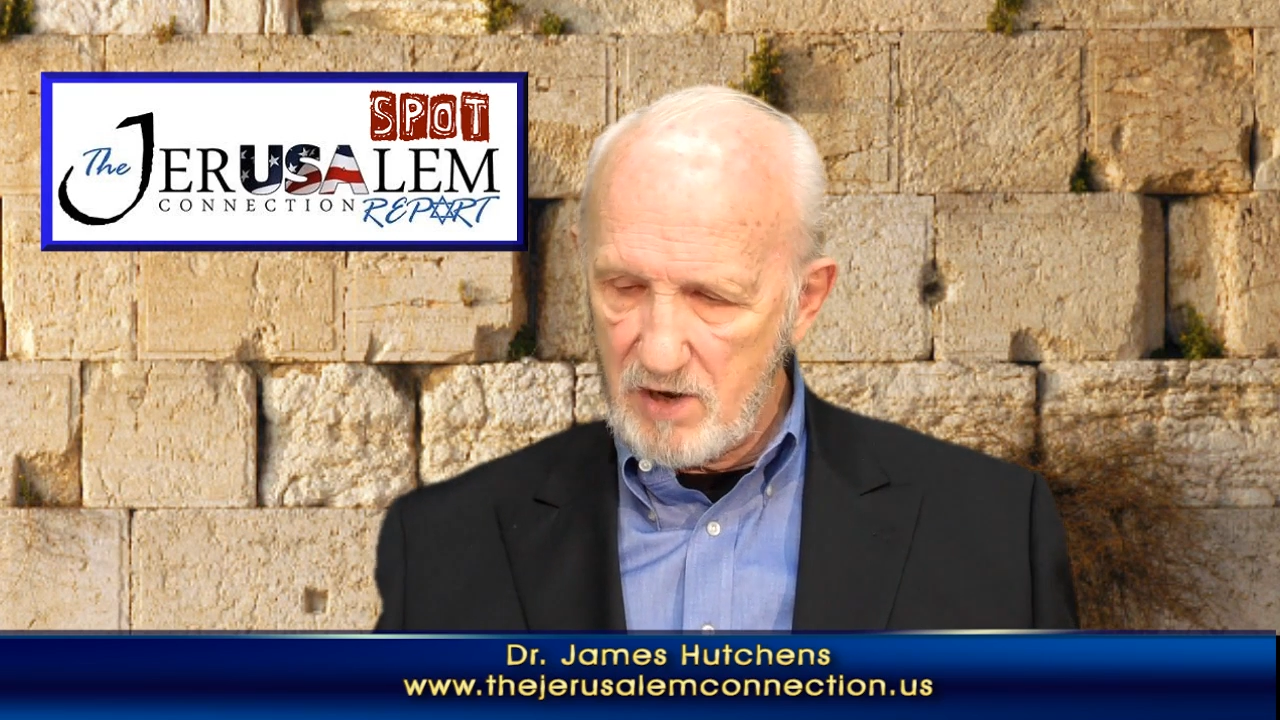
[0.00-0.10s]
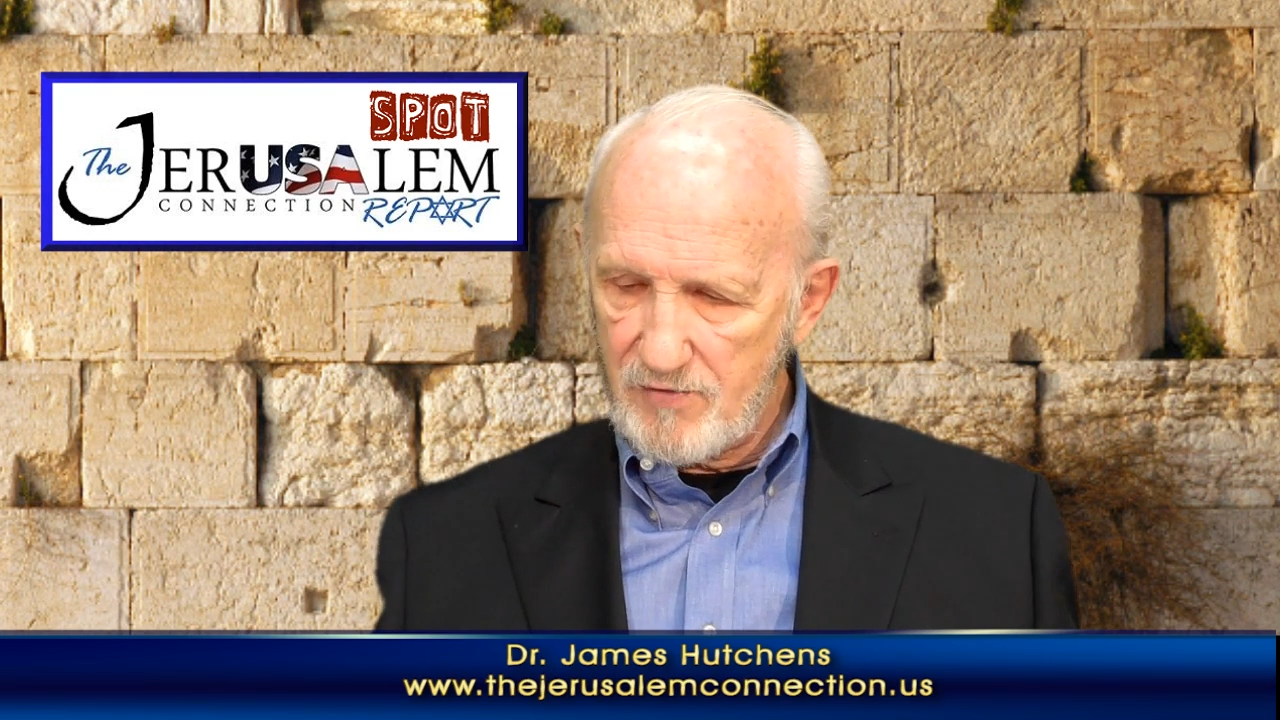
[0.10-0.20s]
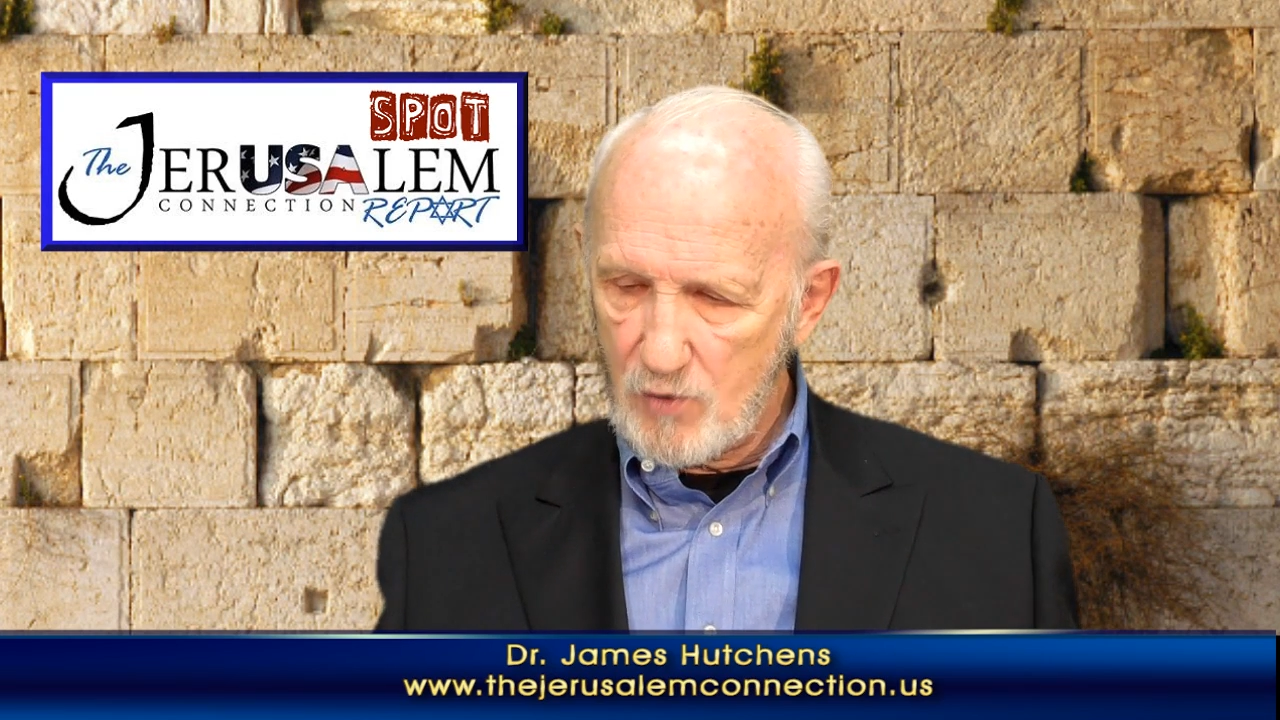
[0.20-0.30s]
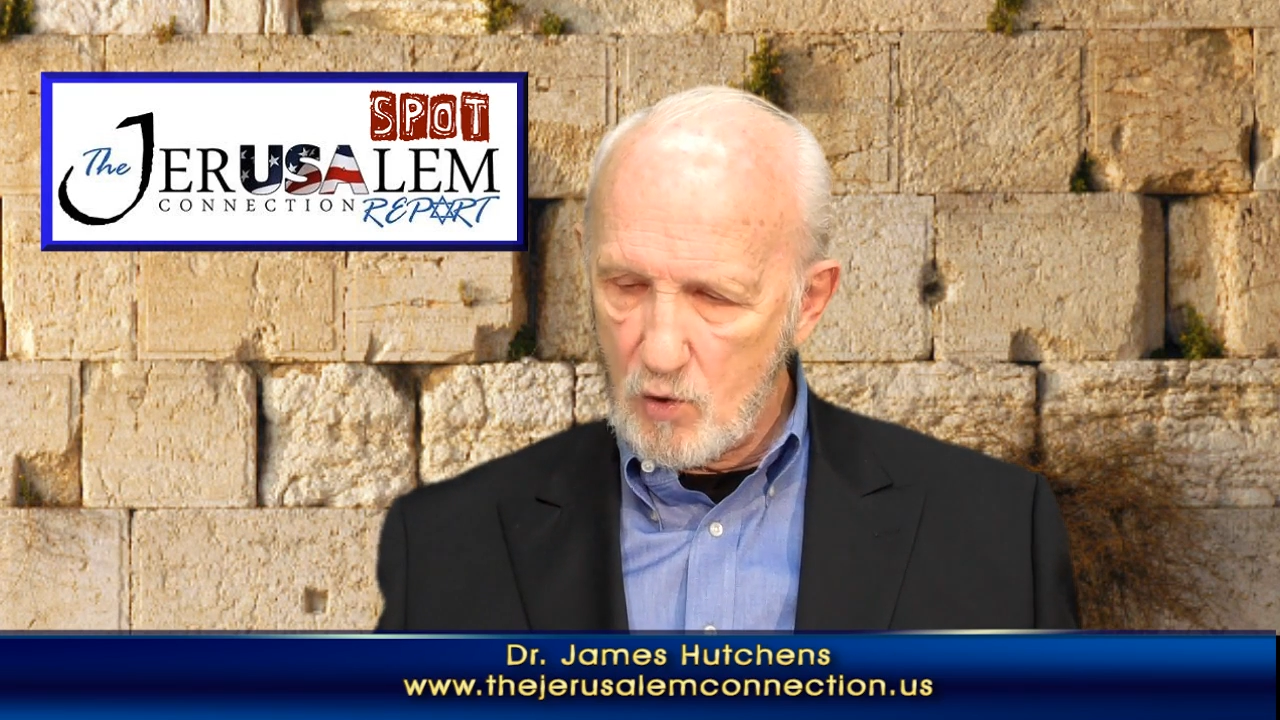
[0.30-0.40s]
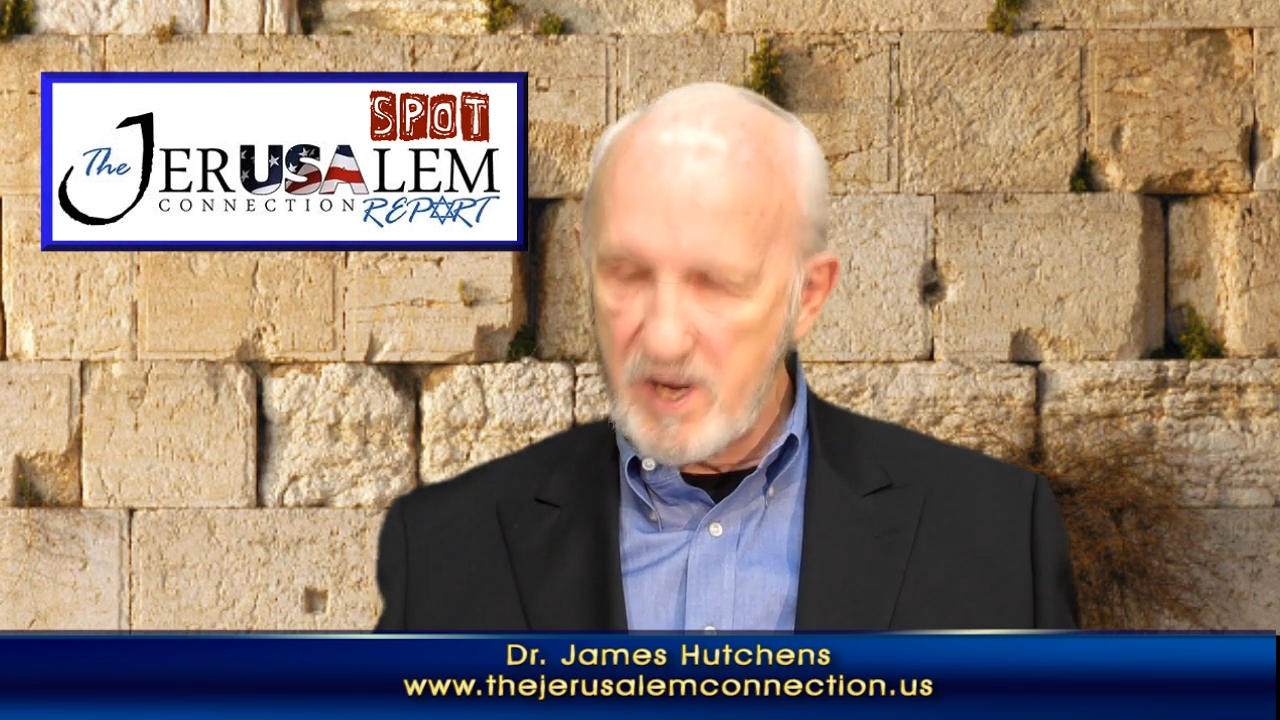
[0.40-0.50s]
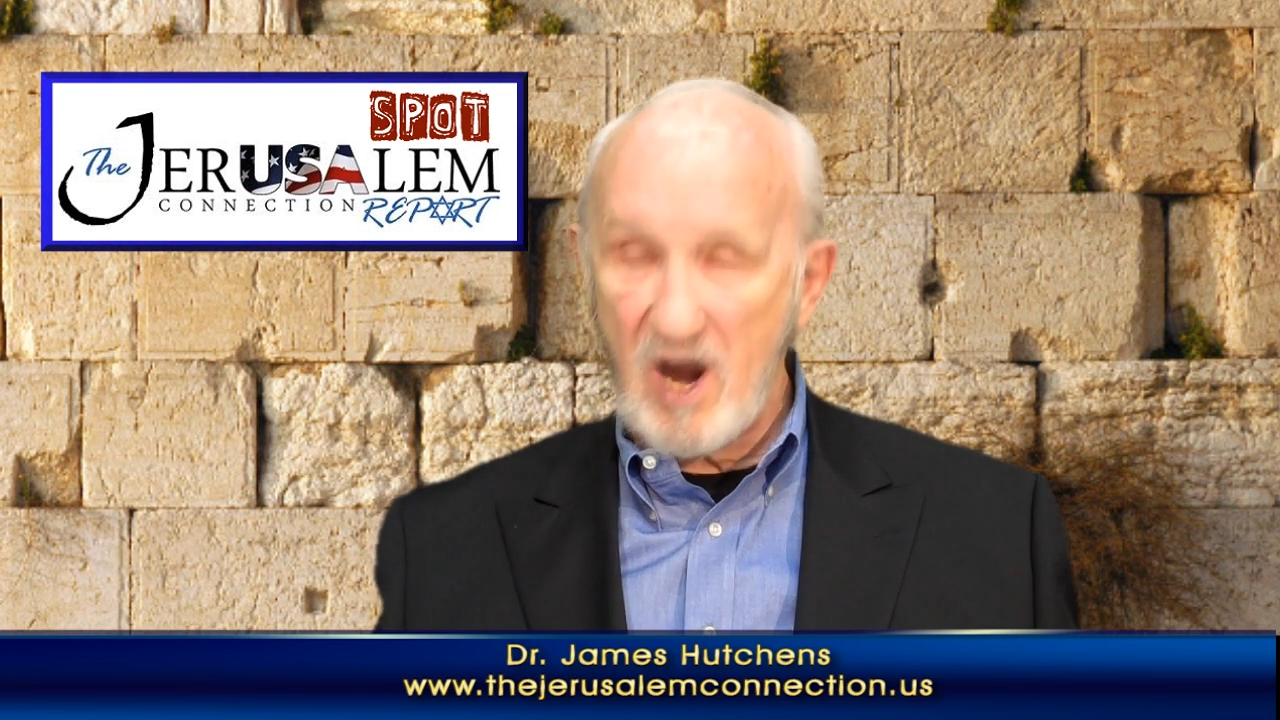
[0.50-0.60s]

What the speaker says: Authority,